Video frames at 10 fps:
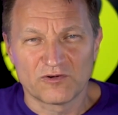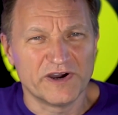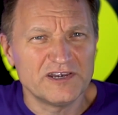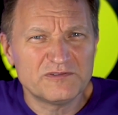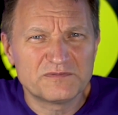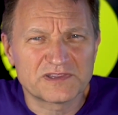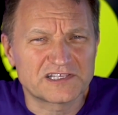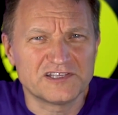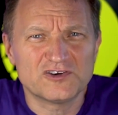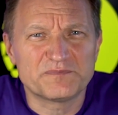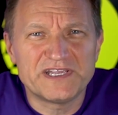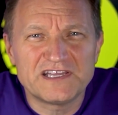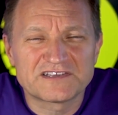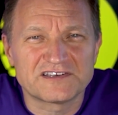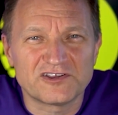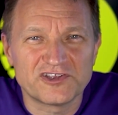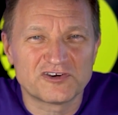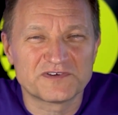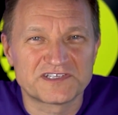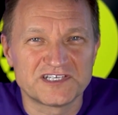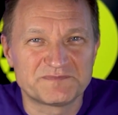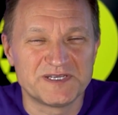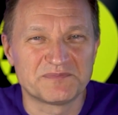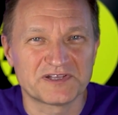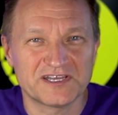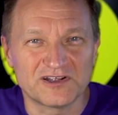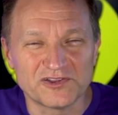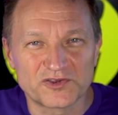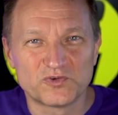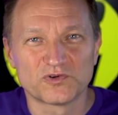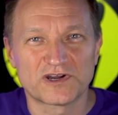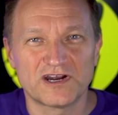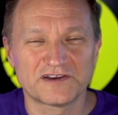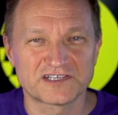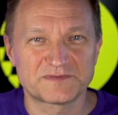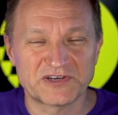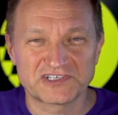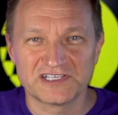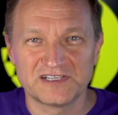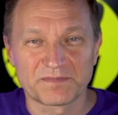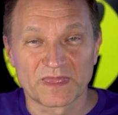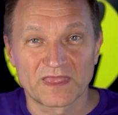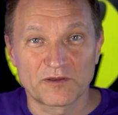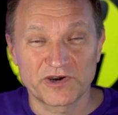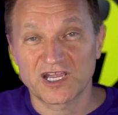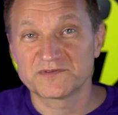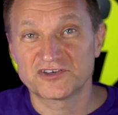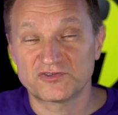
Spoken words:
why do like the Europeans and all the overseas people get all the cool cars, especially when it comes to